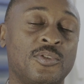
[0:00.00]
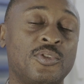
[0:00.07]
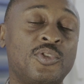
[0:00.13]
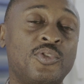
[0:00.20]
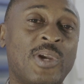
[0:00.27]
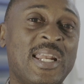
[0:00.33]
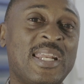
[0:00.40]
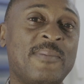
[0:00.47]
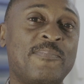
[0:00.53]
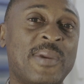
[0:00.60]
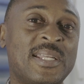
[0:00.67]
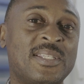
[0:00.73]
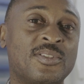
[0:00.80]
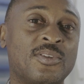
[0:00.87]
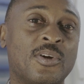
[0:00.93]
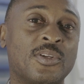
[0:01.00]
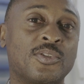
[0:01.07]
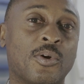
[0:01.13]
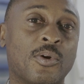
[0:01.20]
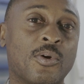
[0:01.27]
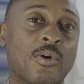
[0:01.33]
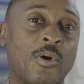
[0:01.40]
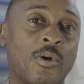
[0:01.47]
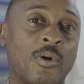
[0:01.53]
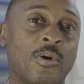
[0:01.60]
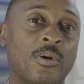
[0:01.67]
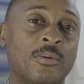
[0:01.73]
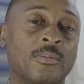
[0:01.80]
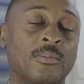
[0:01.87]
Usually bed sores occur